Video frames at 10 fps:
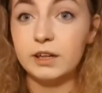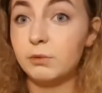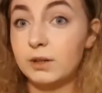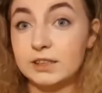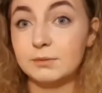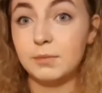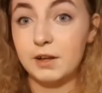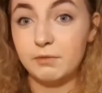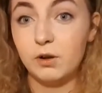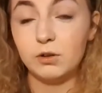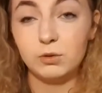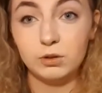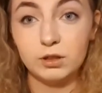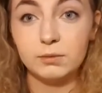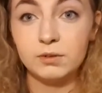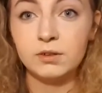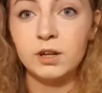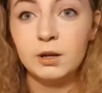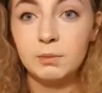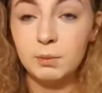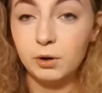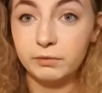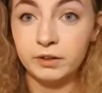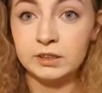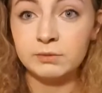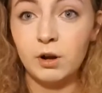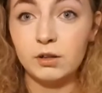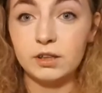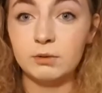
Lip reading: And it wasn't my fault or my boyfriend's fault.